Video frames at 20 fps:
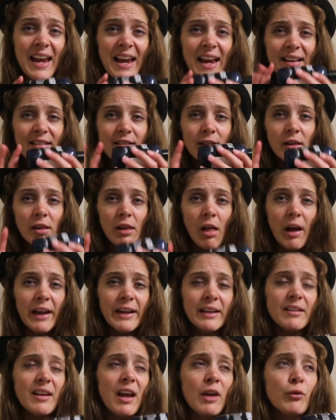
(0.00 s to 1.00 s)
is
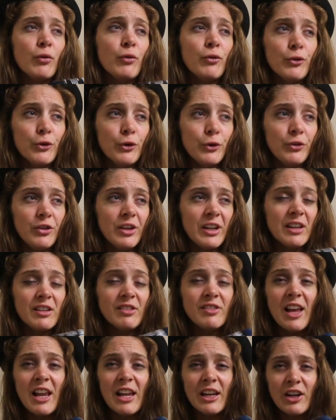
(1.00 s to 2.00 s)
light and fruity
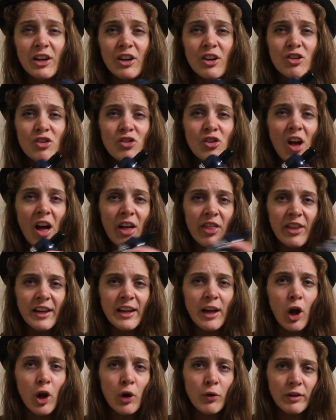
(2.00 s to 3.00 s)
and delicate,
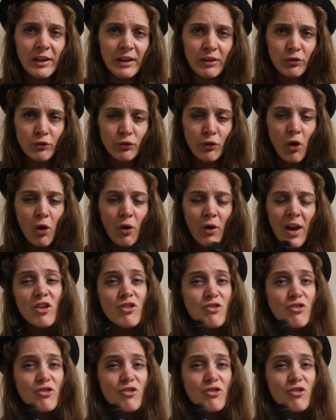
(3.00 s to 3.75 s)
nothing overly strong,